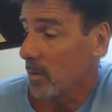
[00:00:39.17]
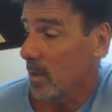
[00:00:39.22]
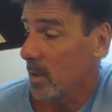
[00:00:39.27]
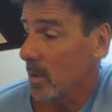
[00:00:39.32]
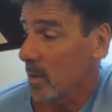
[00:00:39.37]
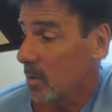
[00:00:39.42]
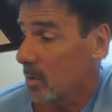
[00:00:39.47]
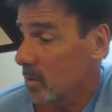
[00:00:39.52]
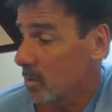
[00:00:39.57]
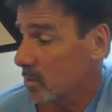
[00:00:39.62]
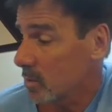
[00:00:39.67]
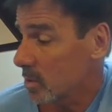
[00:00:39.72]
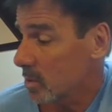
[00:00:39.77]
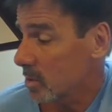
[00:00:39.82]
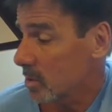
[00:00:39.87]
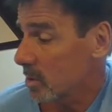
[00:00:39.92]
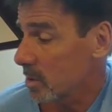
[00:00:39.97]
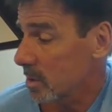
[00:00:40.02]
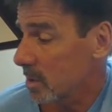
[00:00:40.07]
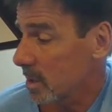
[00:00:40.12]

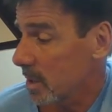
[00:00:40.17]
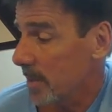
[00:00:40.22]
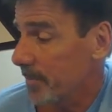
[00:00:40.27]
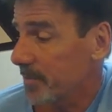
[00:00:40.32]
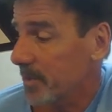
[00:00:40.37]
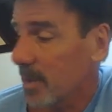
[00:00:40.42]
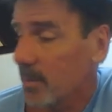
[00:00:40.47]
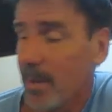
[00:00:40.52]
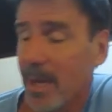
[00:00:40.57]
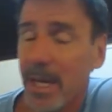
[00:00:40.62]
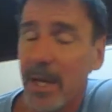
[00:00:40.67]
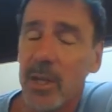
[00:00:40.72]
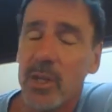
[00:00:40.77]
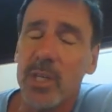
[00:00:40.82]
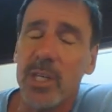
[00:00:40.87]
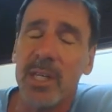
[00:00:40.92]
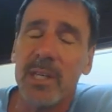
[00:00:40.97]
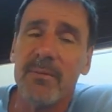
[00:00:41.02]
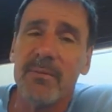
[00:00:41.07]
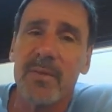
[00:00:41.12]
those.
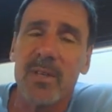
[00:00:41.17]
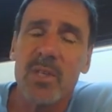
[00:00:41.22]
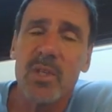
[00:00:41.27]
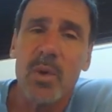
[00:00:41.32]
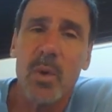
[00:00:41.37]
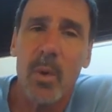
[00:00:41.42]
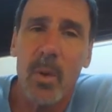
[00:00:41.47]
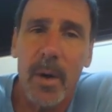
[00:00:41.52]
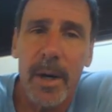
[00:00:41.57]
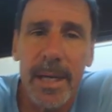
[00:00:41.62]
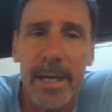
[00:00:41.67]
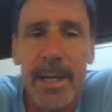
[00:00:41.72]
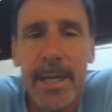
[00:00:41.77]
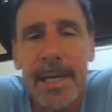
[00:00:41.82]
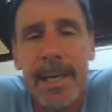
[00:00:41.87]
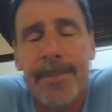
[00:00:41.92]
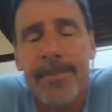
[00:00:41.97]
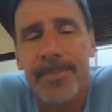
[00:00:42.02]
Managing inventory.